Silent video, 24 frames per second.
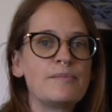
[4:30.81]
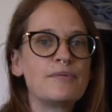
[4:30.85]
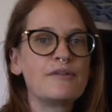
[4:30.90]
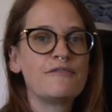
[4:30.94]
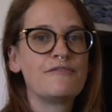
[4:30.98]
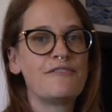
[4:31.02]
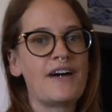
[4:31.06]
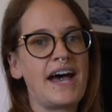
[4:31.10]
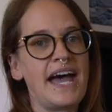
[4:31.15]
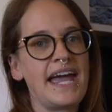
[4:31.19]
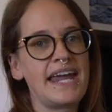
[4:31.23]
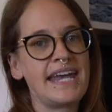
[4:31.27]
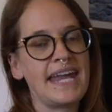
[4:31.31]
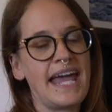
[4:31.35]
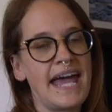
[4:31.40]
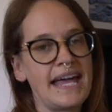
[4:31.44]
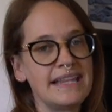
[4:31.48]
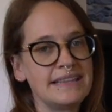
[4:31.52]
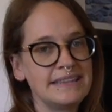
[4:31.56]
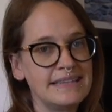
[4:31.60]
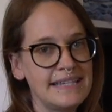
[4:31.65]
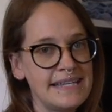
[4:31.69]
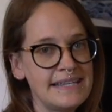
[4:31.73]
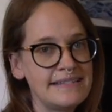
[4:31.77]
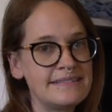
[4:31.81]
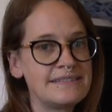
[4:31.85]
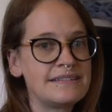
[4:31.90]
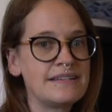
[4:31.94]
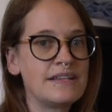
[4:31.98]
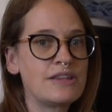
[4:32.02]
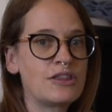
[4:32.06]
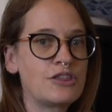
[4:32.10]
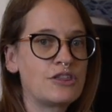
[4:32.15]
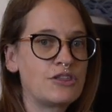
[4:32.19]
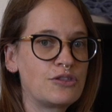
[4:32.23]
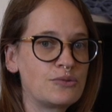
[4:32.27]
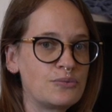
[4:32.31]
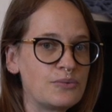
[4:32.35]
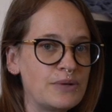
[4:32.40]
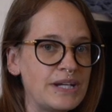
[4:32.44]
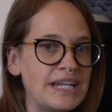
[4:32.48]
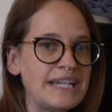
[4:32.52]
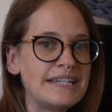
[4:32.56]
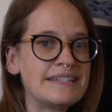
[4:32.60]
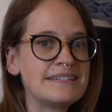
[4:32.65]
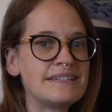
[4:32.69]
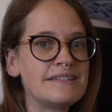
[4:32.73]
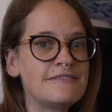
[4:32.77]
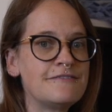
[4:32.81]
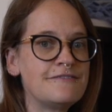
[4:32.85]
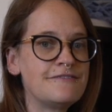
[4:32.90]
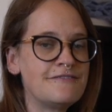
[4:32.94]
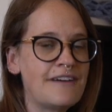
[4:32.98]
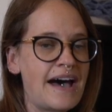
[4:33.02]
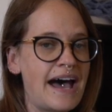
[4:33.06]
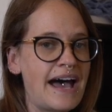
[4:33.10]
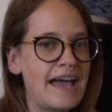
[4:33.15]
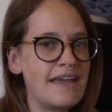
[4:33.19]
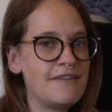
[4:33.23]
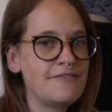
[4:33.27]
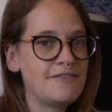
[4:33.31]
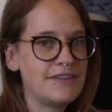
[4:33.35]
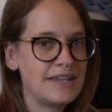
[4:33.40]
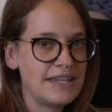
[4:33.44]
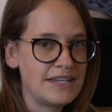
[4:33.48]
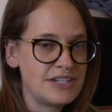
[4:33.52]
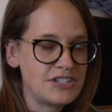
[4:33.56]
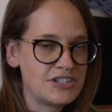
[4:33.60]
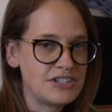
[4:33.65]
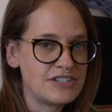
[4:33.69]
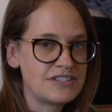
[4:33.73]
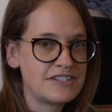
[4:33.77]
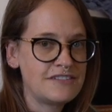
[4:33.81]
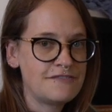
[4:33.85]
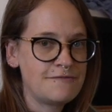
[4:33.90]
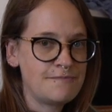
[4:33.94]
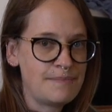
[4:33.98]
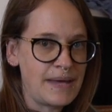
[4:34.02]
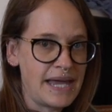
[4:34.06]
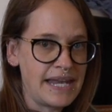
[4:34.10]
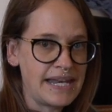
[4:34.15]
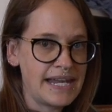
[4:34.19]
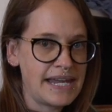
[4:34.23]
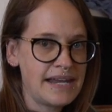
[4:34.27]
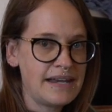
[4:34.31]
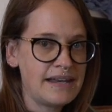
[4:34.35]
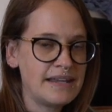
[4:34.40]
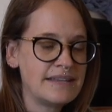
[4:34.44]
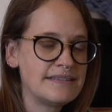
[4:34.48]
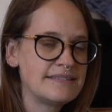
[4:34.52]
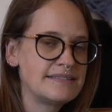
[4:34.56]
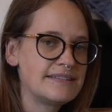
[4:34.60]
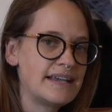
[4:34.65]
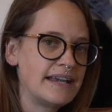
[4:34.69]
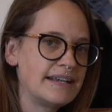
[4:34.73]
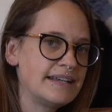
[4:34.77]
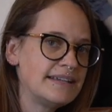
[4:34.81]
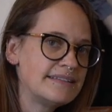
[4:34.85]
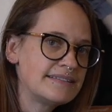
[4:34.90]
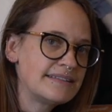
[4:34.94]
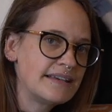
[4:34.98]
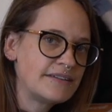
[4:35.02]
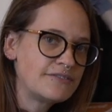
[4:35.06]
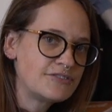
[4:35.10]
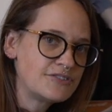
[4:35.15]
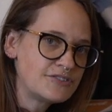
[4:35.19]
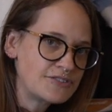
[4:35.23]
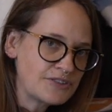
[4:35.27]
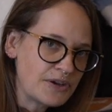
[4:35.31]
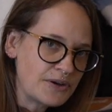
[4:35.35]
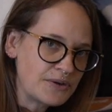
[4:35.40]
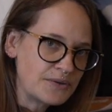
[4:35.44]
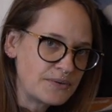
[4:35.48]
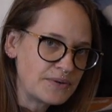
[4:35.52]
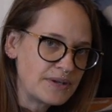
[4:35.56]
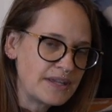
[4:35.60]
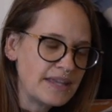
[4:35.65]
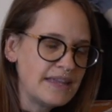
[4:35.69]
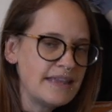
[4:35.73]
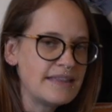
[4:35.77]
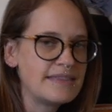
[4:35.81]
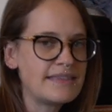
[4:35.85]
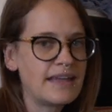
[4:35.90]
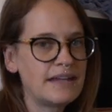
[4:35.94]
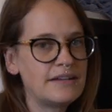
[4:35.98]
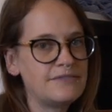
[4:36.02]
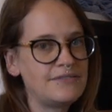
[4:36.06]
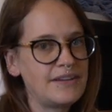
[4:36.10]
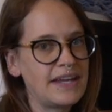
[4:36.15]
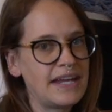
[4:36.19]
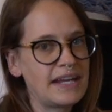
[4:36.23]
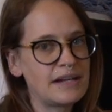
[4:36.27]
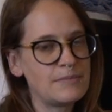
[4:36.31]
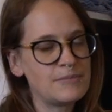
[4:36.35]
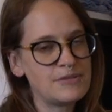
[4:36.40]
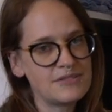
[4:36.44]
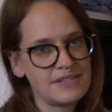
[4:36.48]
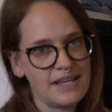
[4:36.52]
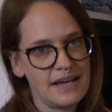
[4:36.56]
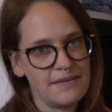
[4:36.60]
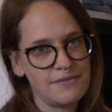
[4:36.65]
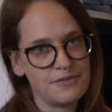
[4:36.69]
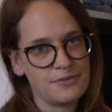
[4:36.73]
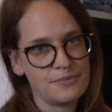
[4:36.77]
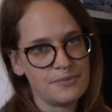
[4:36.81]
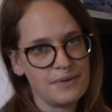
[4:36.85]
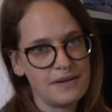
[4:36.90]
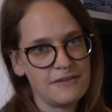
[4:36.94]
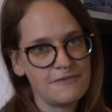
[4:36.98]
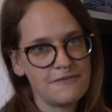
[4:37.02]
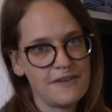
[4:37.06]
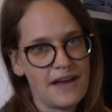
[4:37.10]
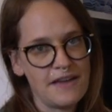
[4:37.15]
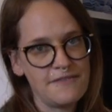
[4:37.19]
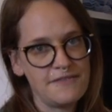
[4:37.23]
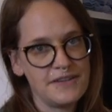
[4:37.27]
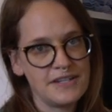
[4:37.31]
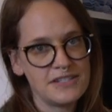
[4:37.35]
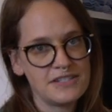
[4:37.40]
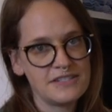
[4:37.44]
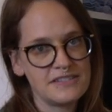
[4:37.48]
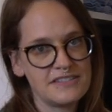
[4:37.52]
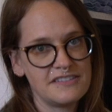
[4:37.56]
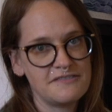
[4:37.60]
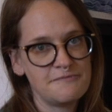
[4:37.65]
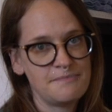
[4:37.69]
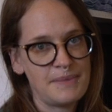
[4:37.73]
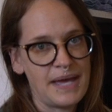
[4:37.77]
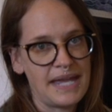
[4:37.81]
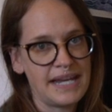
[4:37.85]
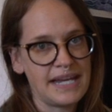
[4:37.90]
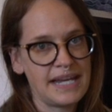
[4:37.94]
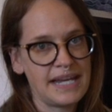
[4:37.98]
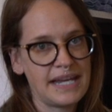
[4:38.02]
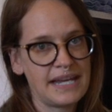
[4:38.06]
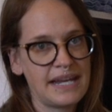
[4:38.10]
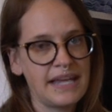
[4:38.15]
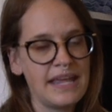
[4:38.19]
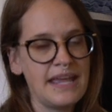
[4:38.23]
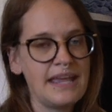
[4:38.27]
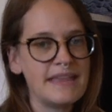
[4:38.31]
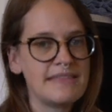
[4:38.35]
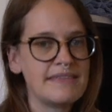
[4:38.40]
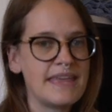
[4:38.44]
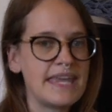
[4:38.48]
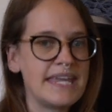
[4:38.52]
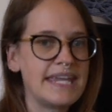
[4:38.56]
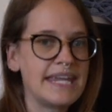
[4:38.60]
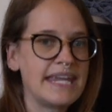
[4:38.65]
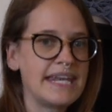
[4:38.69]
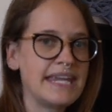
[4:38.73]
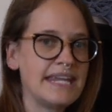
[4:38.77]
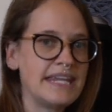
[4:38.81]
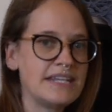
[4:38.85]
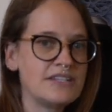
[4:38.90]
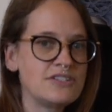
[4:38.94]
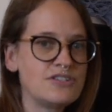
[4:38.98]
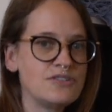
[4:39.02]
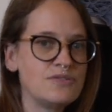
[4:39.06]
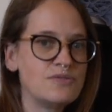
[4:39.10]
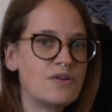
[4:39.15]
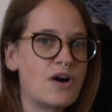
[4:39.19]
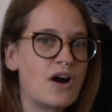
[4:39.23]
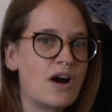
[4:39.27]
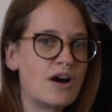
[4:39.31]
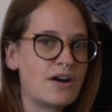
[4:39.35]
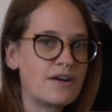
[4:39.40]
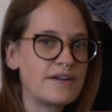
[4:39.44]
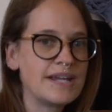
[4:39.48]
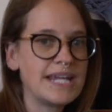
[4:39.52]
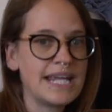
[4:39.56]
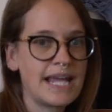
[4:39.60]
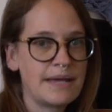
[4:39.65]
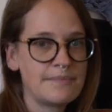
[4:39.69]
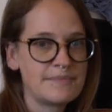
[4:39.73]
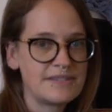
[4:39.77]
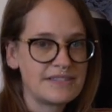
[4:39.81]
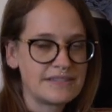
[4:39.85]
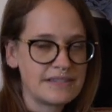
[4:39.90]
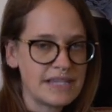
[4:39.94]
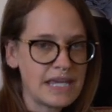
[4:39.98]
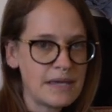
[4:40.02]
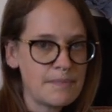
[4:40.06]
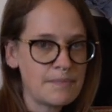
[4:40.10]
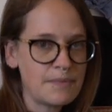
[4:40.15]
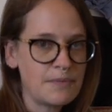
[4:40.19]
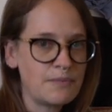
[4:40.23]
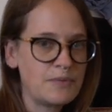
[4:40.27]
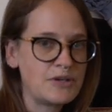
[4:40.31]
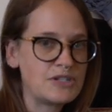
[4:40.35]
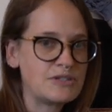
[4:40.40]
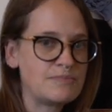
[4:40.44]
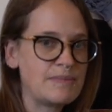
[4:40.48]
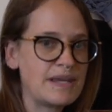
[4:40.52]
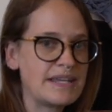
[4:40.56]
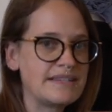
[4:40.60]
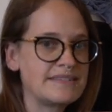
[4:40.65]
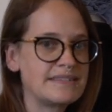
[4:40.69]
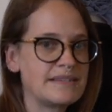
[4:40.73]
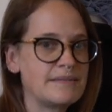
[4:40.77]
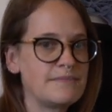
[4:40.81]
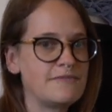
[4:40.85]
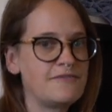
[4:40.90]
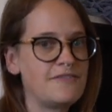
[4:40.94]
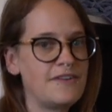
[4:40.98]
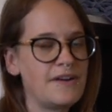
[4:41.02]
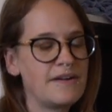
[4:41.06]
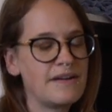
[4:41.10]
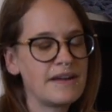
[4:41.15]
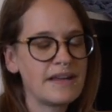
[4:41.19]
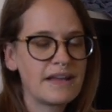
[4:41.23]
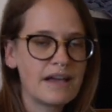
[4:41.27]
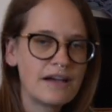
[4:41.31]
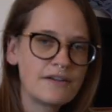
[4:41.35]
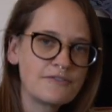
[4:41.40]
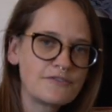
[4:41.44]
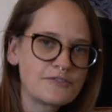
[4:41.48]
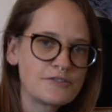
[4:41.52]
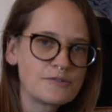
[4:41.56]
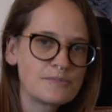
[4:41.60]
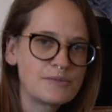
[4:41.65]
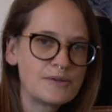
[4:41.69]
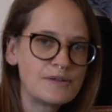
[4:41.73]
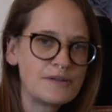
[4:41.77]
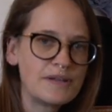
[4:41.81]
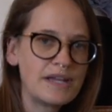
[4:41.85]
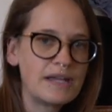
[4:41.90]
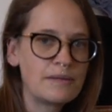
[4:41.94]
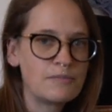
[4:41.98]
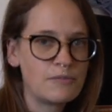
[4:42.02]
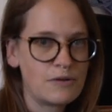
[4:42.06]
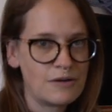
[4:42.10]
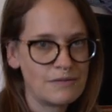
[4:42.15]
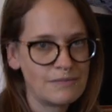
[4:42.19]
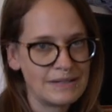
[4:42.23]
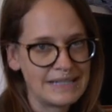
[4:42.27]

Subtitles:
to provide at least 3 to 5 inches of bedding. Studies have shown that if animals have 3 to 5 inches of bedding, they get into REM sleep, which makes them very comfortable and more